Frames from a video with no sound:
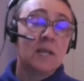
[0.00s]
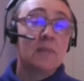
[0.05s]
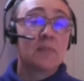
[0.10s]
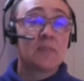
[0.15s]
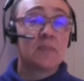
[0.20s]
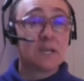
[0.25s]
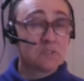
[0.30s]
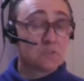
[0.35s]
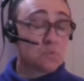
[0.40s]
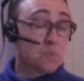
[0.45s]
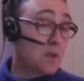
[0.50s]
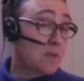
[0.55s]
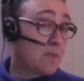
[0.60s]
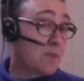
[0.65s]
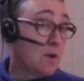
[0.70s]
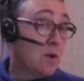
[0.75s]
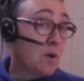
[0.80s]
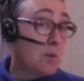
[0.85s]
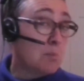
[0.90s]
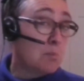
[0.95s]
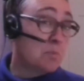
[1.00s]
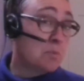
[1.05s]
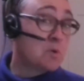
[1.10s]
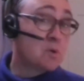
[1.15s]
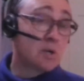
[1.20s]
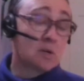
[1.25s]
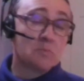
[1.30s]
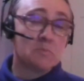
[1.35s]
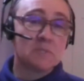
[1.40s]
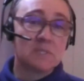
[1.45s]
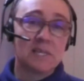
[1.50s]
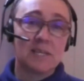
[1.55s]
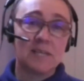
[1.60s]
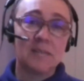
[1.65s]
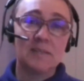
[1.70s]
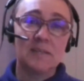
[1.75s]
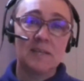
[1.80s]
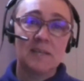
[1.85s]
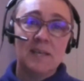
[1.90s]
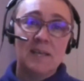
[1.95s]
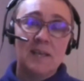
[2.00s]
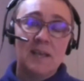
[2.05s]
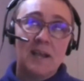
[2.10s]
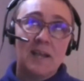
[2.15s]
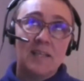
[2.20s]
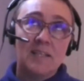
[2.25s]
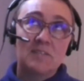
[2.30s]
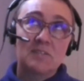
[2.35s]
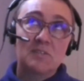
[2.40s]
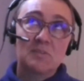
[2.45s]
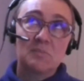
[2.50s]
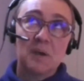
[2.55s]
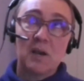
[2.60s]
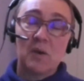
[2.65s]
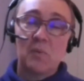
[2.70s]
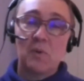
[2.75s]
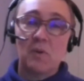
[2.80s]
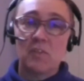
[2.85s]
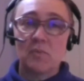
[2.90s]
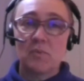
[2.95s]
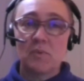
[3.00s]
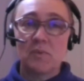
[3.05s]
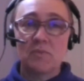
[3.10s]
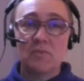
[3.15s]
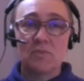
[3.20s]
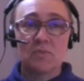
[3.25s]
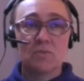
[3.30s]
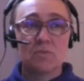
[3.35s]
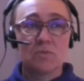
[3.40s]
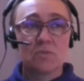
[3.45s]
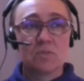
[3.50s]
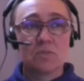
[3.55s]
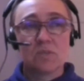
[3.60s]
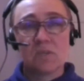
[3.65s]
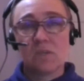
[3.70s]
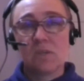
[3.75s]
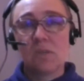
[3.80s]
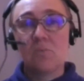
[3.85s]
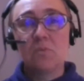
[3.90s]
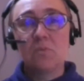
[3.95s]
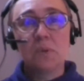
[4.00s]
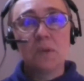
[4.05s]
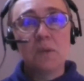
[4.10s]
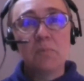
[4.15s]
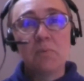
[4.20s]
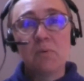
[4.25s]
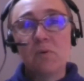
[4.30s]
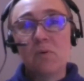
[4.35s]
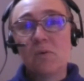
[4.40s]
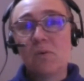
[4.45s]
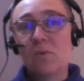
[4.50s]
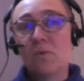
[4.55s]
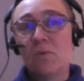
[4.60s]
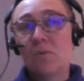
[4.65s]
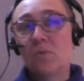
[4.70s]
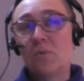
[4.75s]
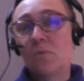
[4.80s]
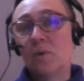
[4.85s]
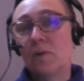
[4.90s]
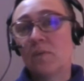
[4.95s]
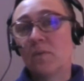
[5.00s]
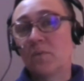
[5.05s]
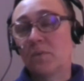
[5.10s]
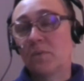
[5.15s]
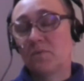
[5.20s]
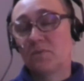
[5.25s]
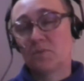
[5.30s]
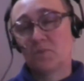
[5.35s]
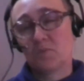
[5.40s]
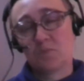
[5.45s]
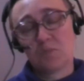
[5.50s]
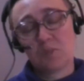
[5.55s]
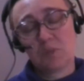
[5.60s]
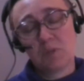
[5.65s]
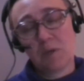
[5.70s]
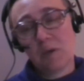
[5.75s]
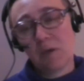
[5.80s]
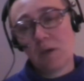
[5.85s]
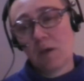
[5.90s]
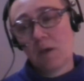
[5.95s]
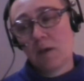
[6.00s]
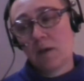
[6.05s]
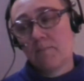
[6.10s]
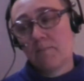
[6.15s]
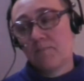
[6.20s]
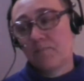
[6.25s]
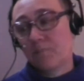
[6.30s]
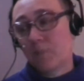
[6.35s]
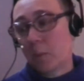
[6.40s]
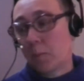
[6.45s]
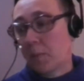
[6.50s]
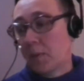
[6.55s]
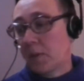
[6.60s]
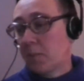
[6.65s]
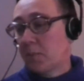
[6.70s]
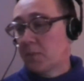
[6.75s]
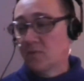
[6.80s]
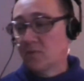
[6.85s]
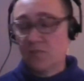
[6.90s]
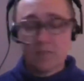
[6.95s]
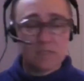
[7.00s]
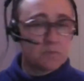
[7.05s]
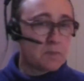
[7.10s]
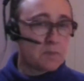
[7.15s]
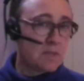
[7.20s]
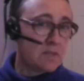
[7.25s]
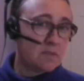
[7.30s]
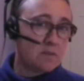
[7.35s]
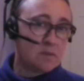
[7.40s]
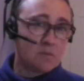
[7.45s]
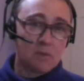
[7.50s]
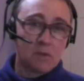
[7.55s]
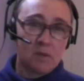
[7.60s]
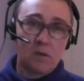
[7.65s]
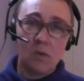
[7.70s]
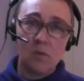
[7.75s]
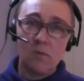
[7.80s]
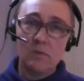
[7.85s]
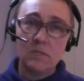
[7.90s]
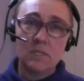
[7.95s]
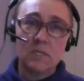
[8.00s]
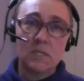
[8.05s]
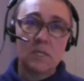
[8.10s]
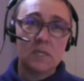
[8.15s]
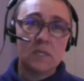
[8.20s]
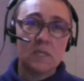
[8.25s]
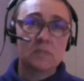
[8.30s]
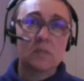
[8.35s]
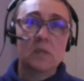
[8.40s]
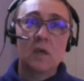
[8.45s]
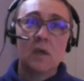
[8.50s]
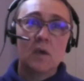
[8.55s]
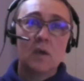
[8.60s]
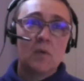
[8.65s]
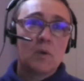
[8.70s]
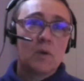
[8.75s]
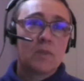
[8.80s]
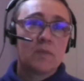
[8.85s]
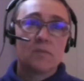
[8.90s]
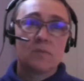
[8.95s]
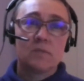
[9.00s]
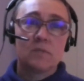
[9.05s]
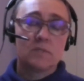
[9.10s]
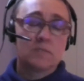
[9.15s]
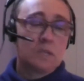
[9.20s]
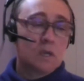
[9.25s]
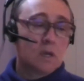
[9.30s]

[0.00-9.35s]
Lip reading: That's where the humble comes in. And it doesn't matter whether we've talked to young people, whether we've talked to people of visible ethnic minorities, whether it's